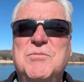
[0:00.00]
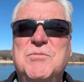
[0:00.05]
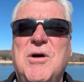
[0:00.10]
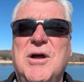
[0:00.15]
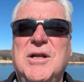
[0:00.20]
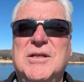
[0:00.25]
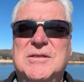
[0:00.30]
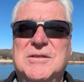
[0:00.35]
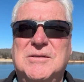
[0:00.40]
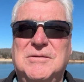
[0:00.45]

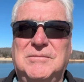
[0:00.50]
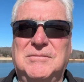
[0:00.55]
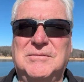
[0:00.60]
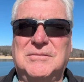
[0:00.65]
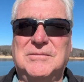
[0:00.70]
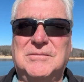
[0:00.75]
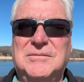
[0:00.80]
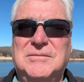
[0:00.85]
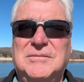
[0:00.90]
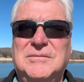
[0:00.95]
months.
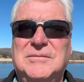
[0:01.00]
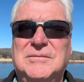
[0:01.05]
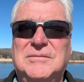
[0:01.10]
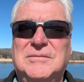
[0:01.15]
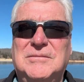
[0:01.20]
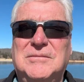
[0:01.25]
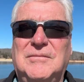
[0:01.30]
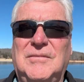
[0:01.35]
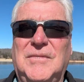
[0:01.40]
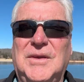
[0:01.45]

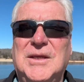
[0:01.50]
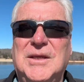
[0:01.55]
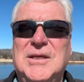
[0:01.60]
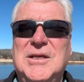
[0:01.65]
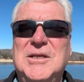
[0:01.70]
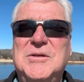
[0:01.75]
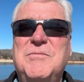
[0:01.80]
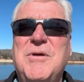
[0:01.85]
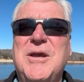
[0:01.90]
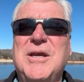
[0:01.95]

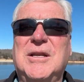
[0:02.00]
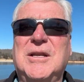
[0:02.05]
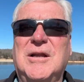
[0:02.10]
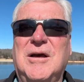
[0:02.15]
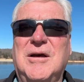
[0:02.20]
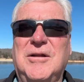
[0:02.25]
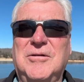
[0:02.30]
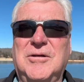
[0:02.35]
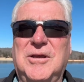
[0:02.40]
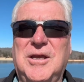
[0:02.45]
He's making one
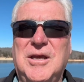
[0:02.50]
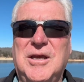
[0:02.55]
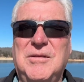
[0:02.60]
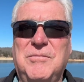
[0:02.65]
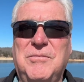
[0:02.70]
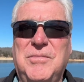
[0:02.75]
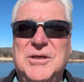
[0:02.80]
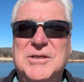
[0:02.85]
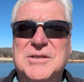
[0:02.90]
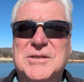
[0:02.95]
hundred K
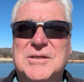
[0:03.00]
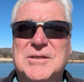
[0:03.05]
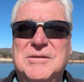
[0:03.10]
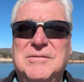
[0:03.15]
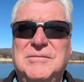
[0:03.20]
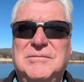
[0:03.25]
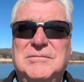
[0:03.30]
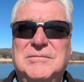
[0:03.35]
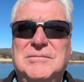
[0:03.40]
in business.